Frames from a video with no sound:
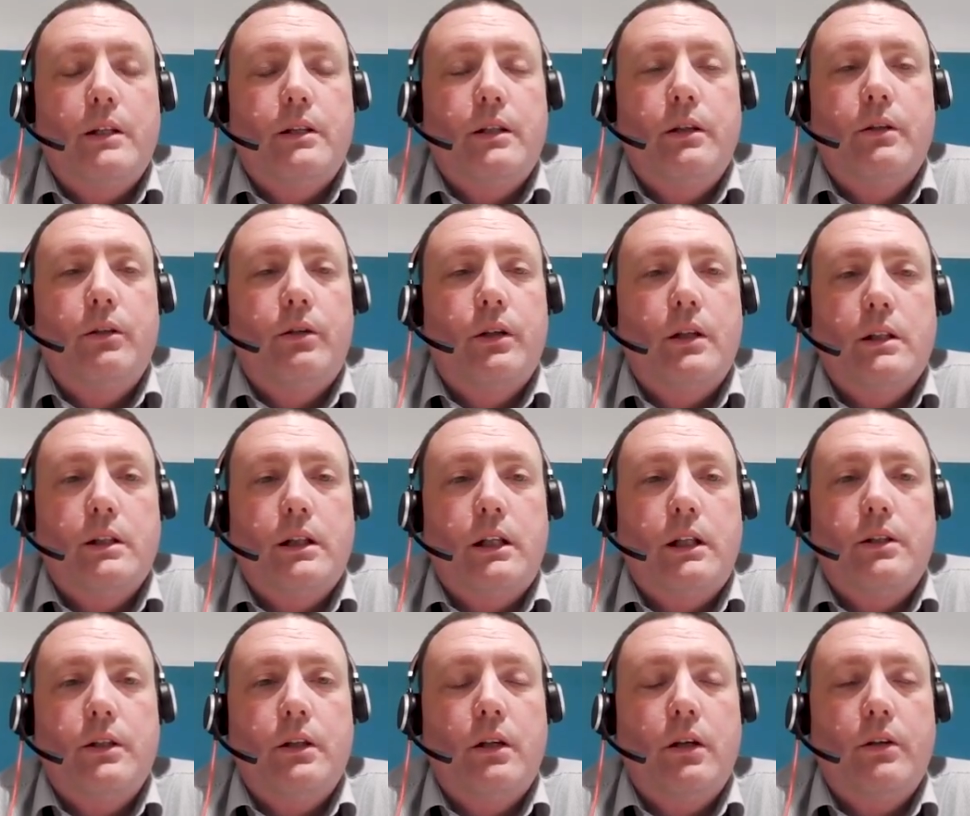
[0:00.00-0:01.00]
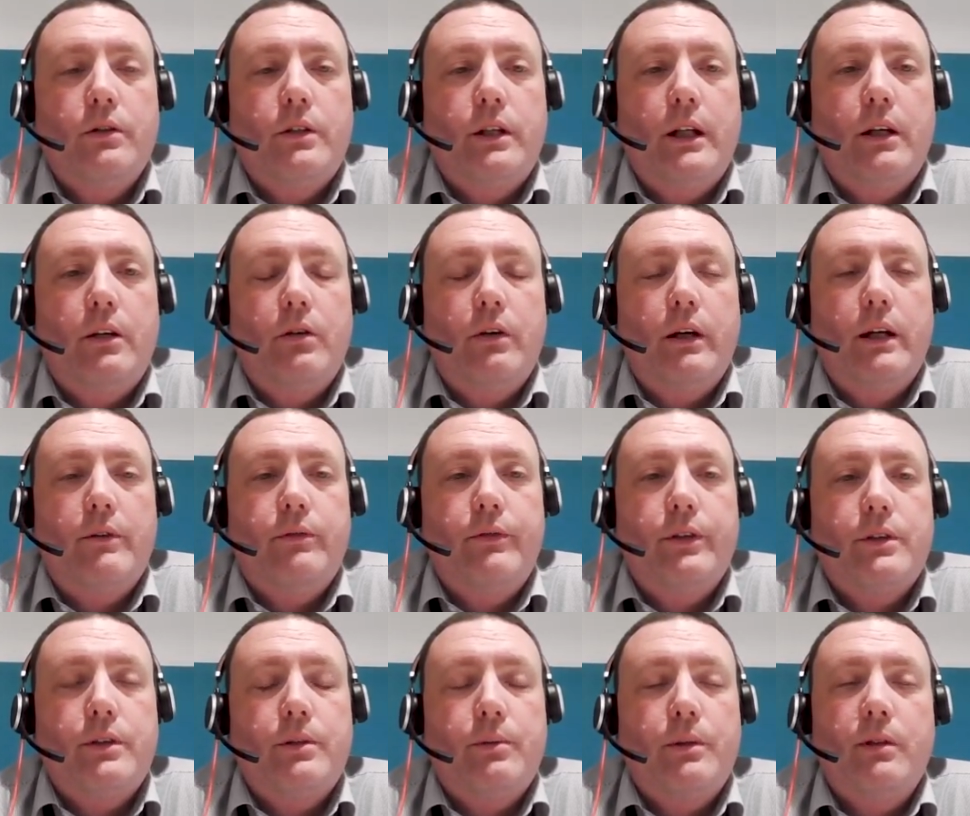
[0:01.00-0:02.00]
as an organisation can't take credit
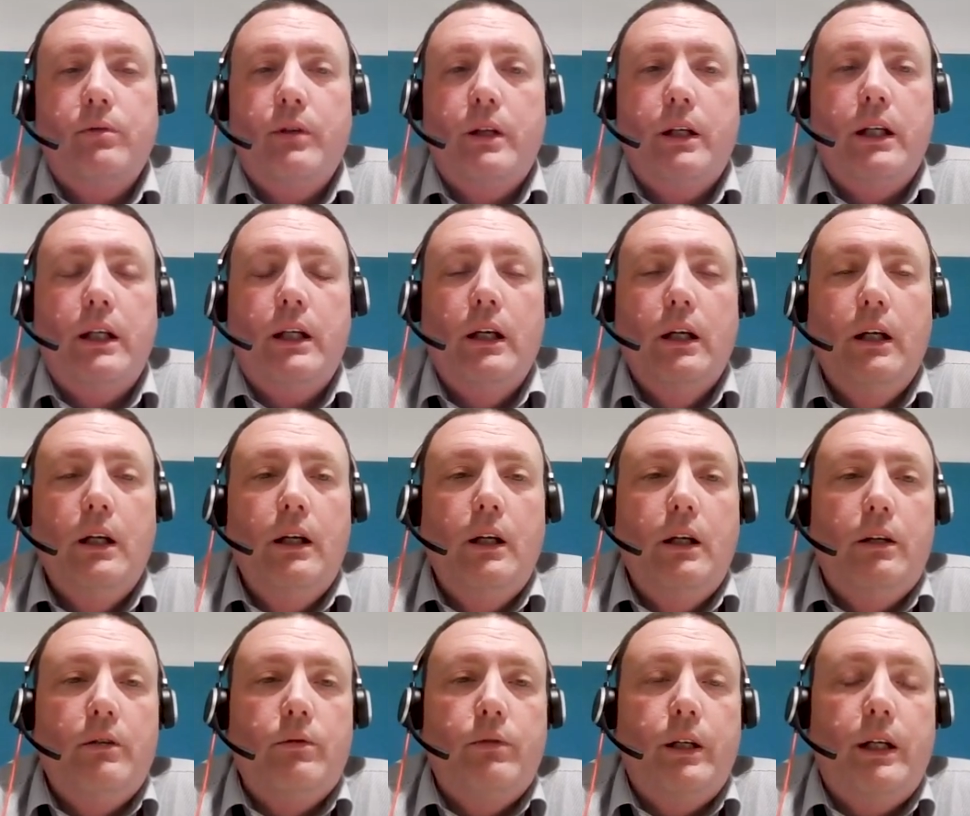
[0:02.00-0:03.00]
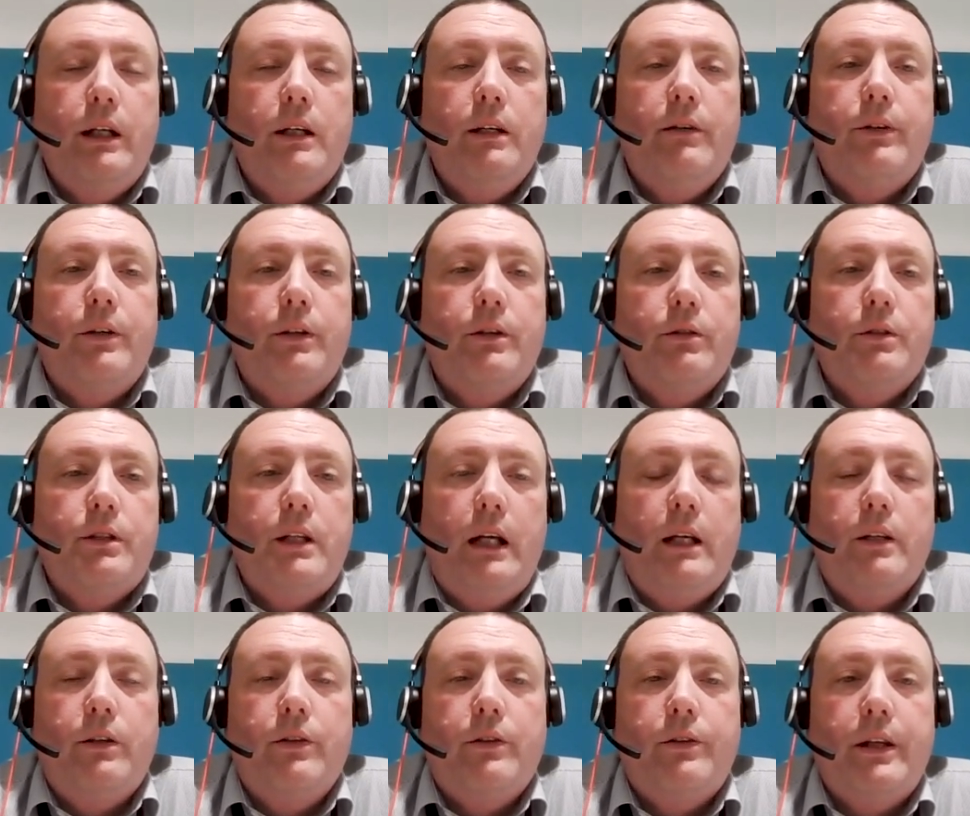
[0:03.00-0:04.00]
for some of the really difficult
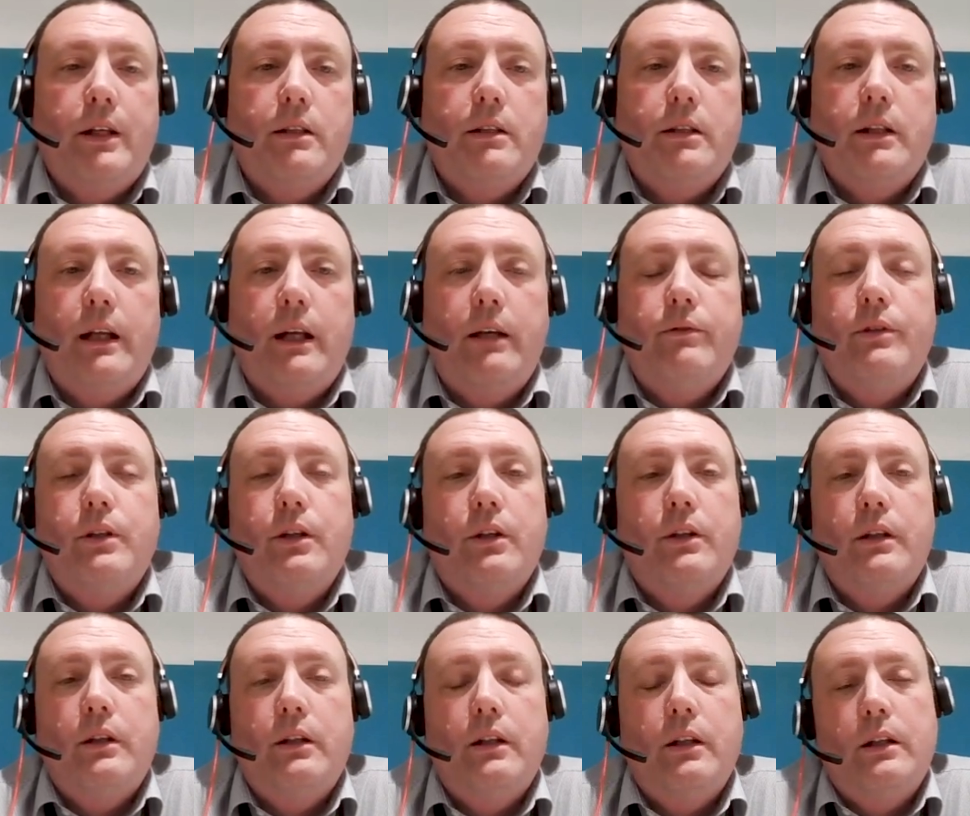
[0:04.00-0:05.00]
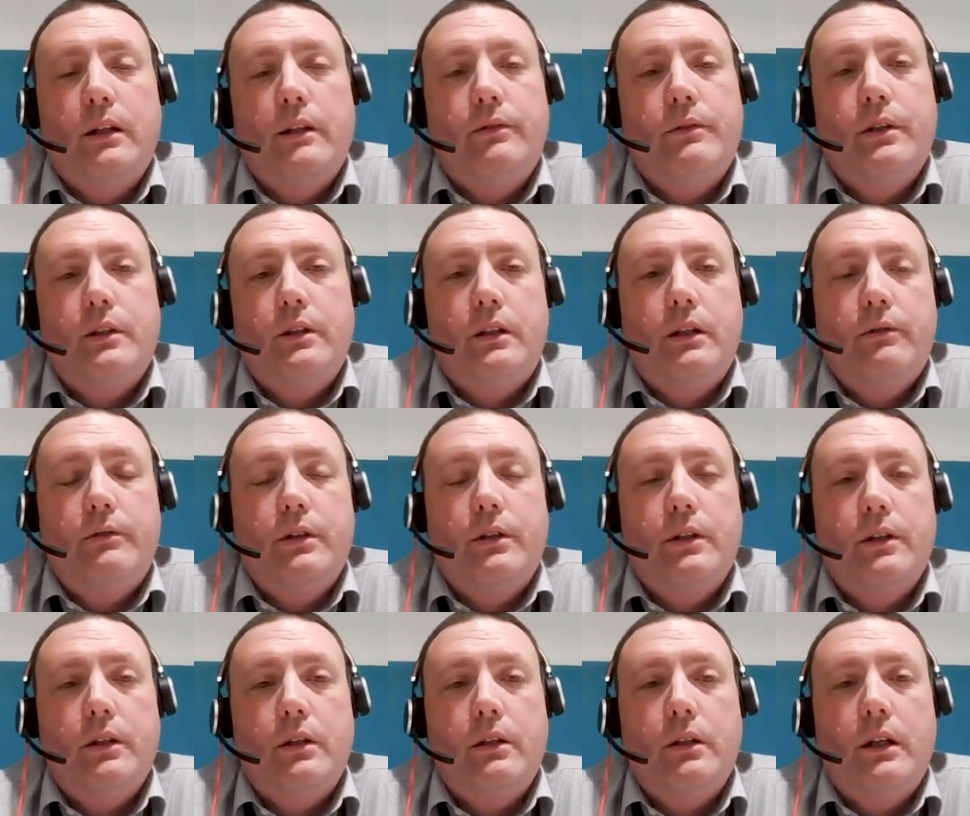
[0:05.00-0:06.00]
technical things that they've done, and that they've
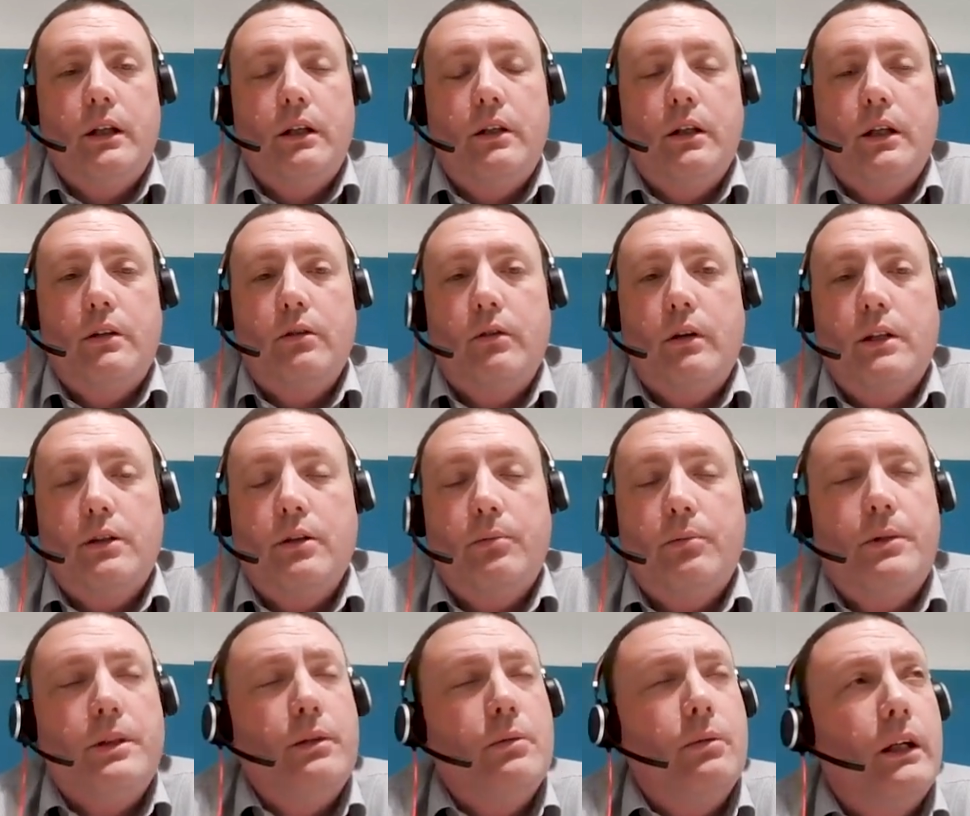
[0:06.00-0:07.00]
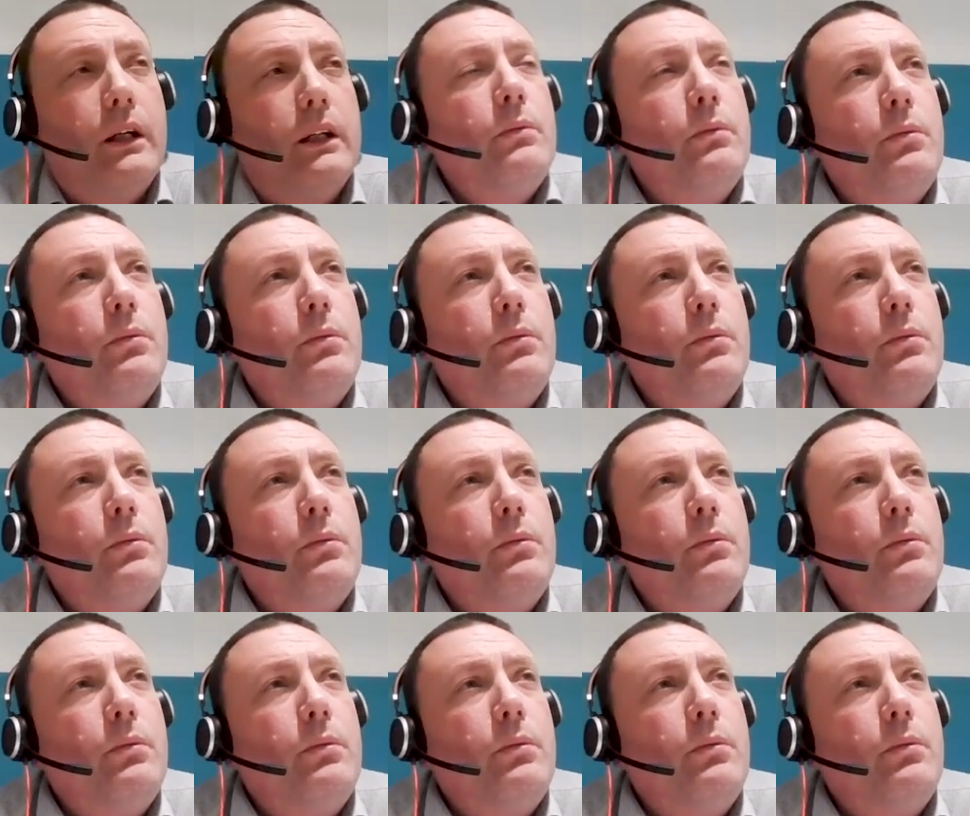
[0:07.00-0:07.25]
done a great job doing.